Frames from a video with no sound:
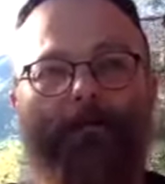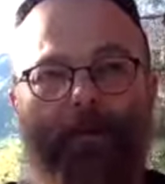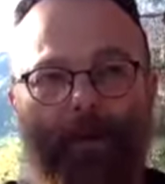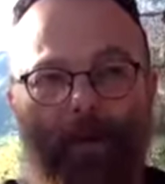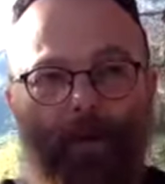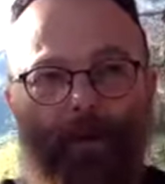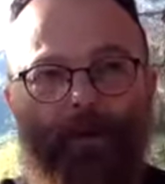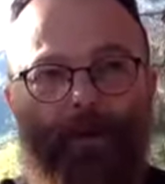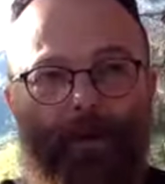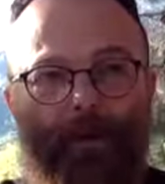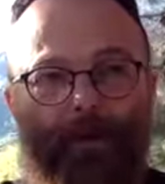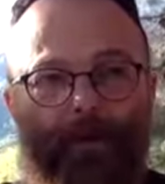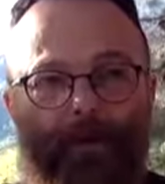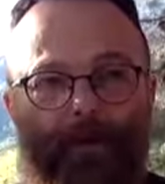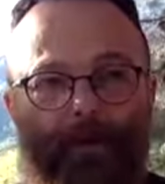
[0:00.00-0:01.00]
the
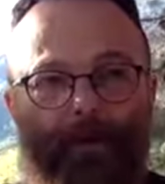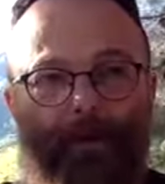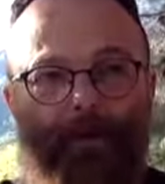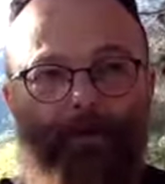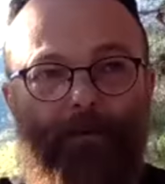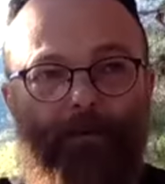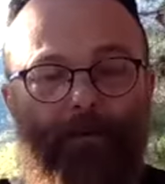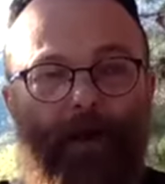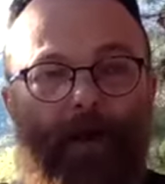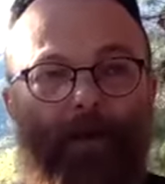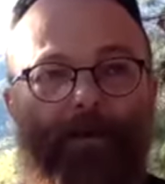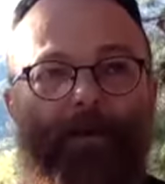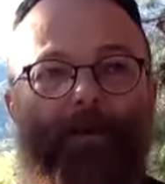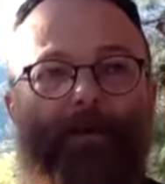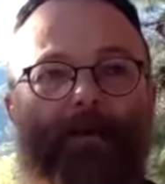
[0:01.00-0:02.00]
holding that is
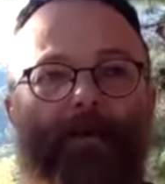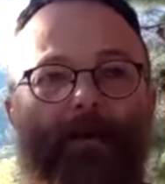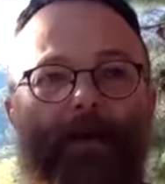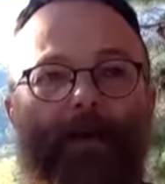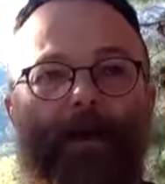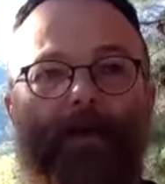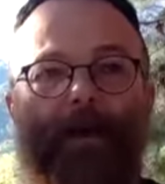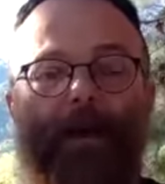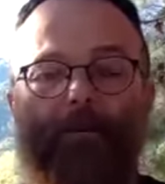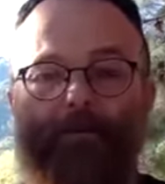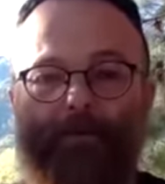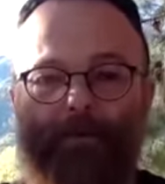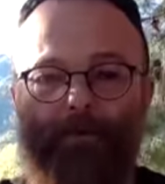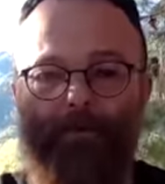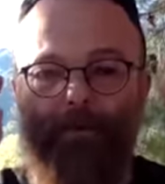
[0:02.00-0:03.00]
provided
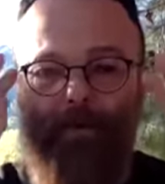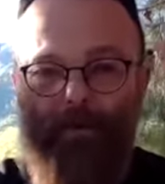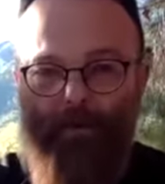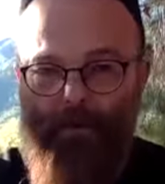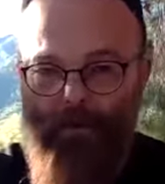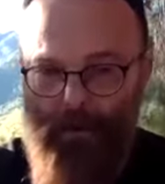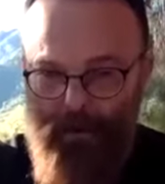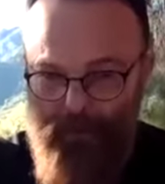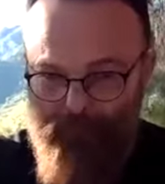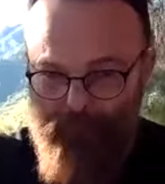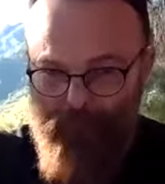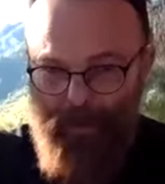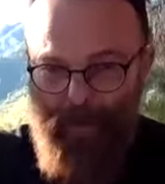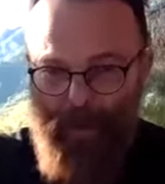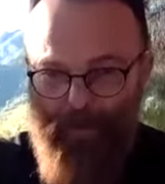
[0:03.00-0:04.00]
enables you not to
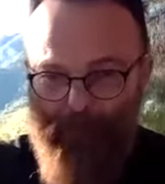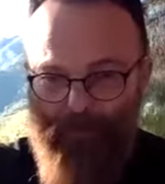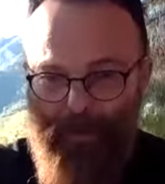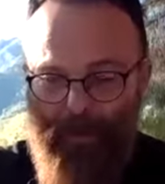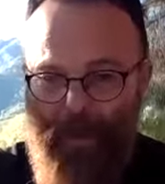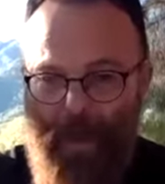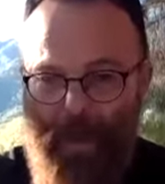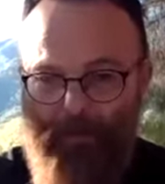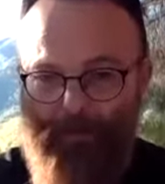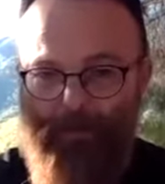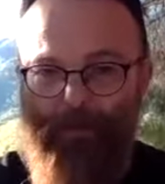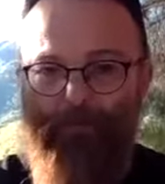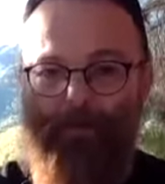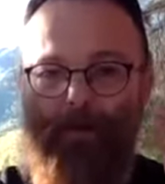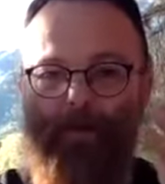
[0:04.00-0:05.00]
have a care in
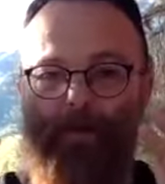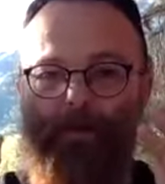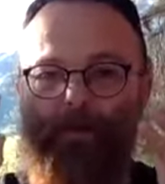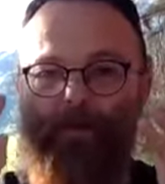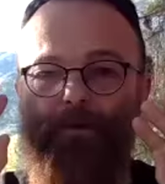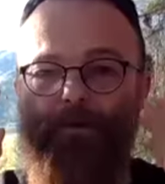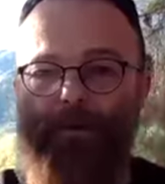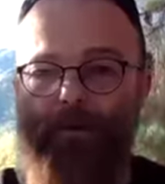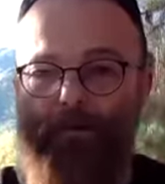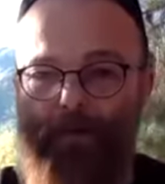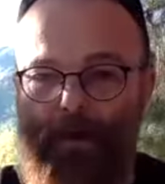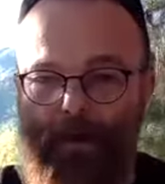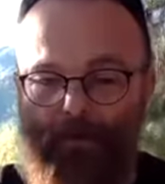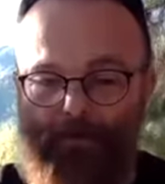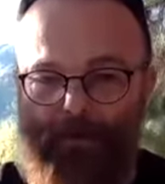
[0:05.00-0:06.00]
the world. You don't
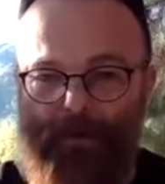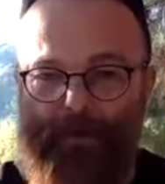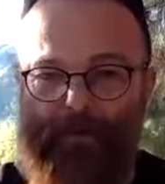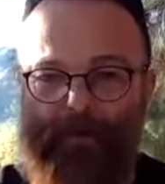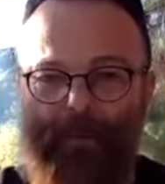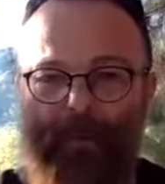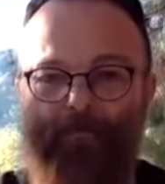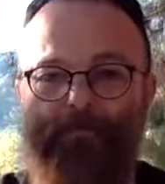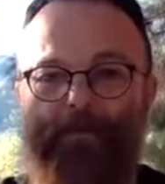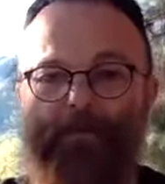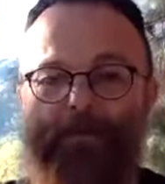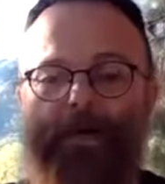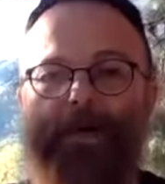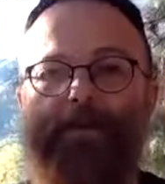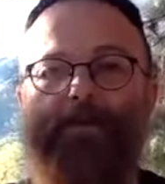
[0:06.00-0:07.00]
have to listen out for
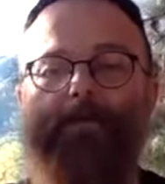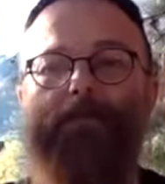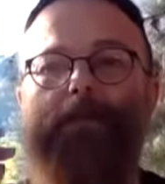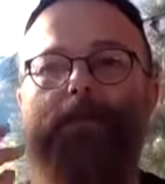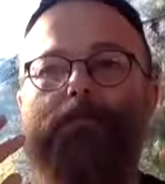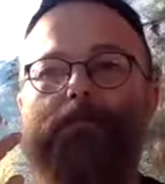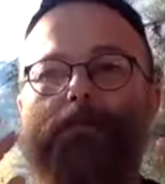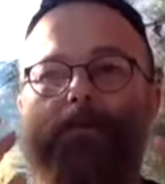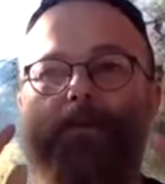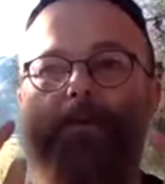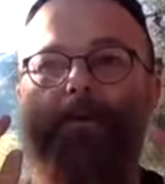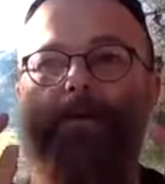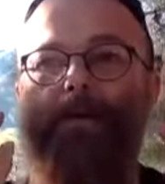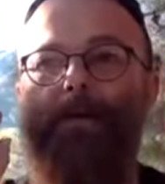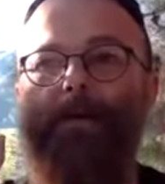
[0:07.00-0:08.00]
danger anymore.
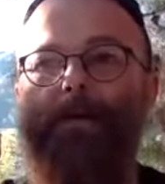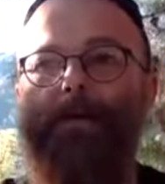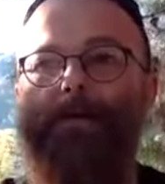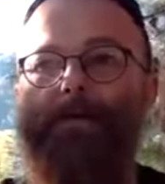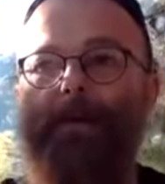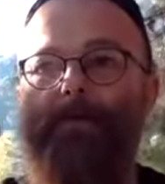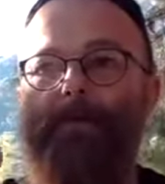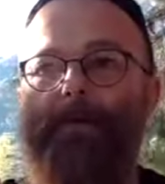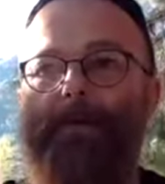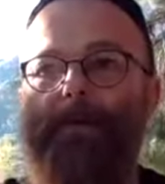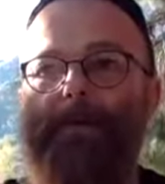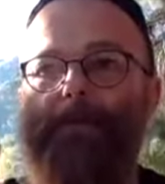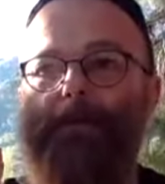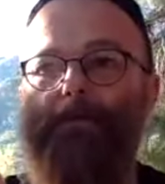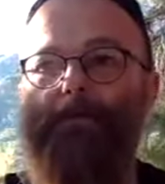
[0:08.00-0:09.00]
Somebody
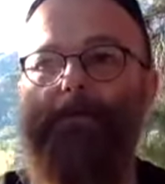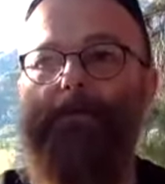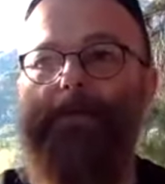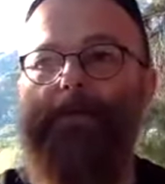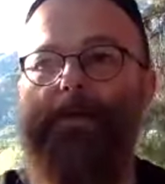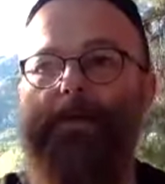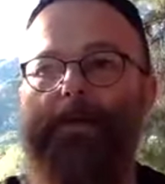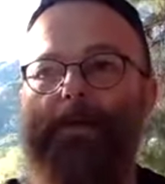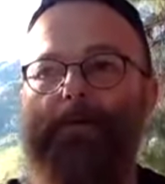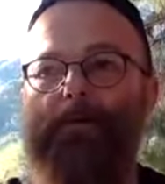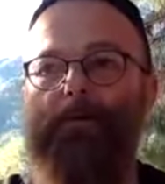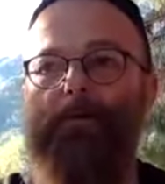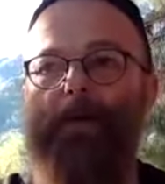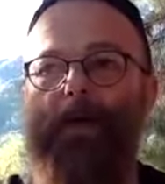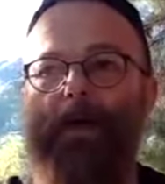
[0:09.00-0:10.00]
is supporting
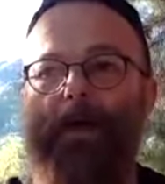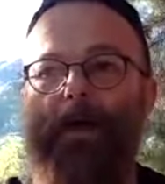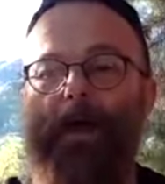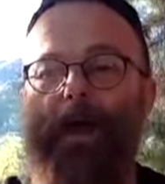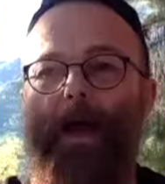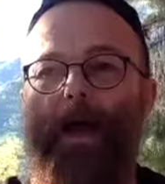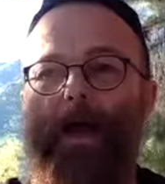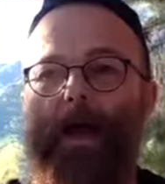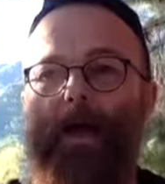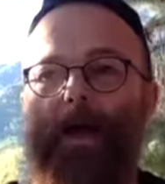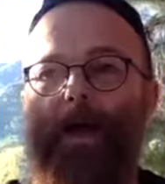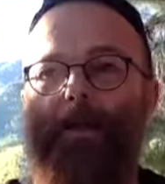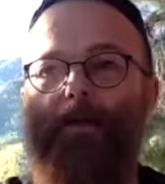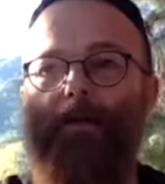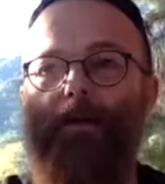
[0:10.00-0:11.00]
you
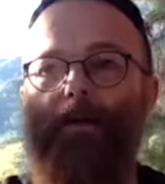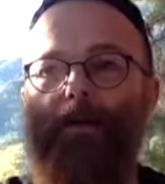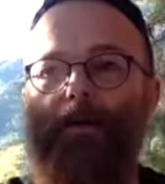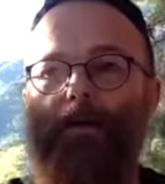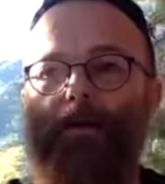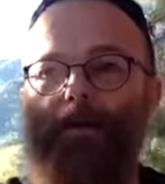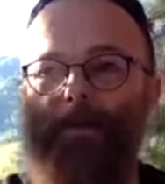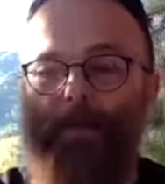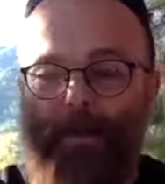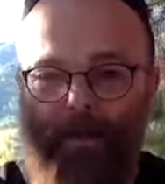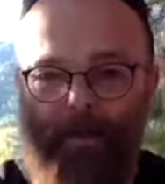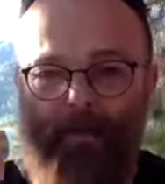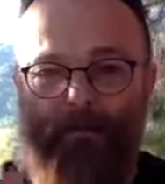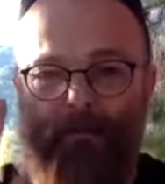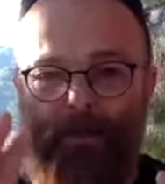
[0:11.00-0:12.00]
and you can
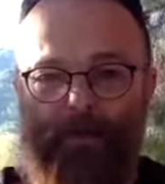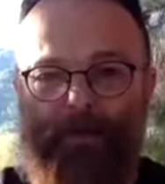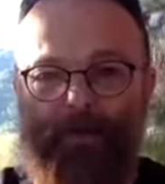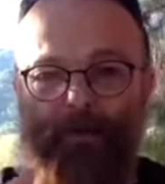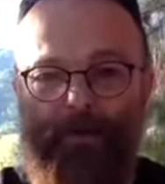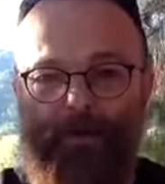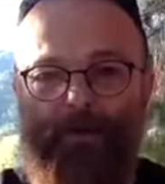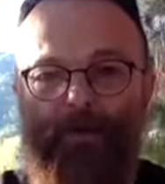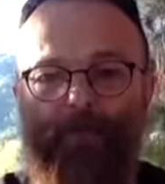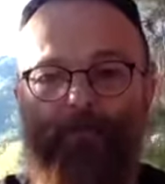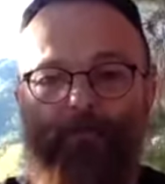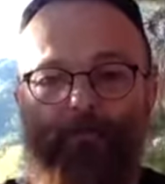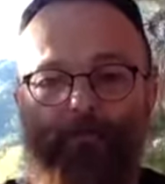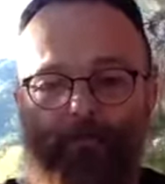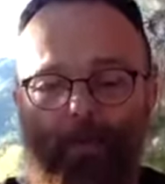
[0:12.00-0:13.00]
literally switch
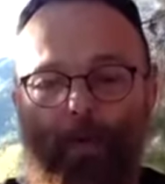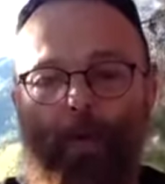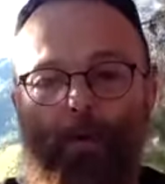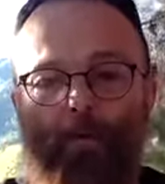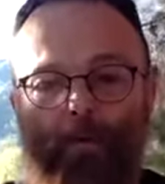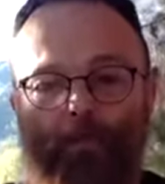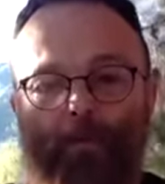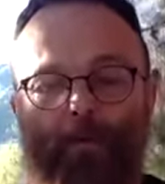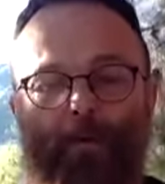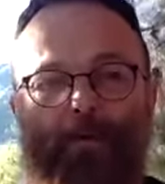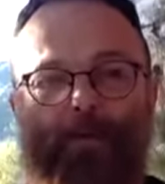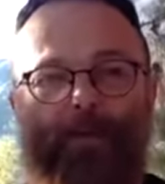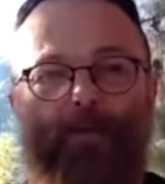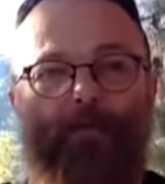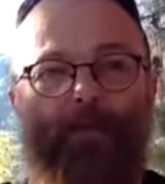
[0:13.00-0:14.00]
off more and more
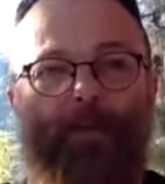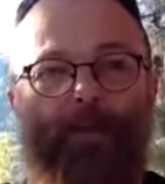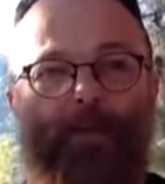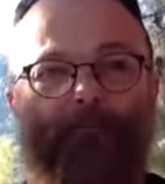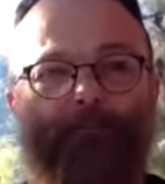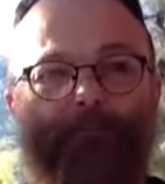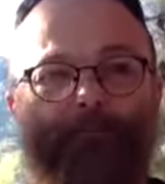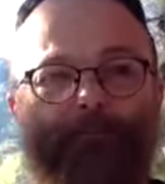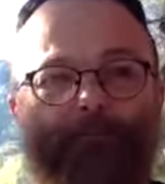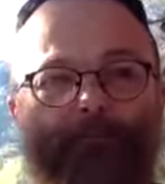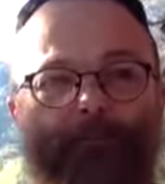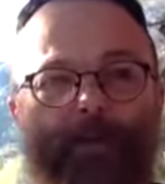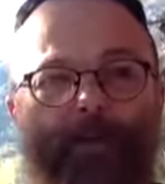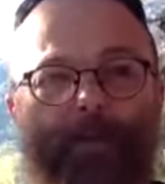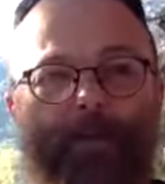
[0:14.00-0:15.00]
deeply.
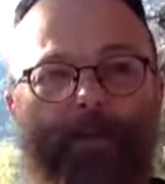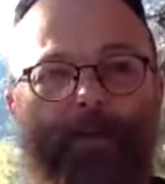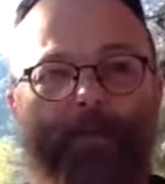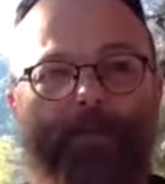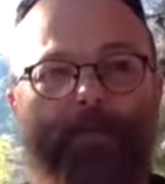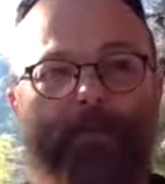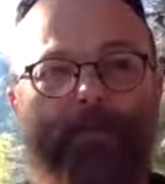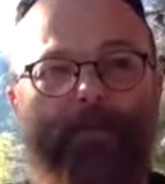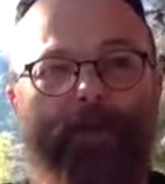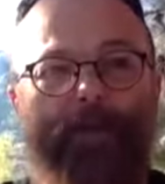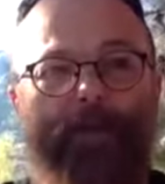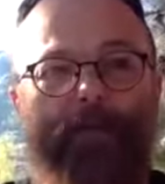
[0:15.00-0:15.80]
So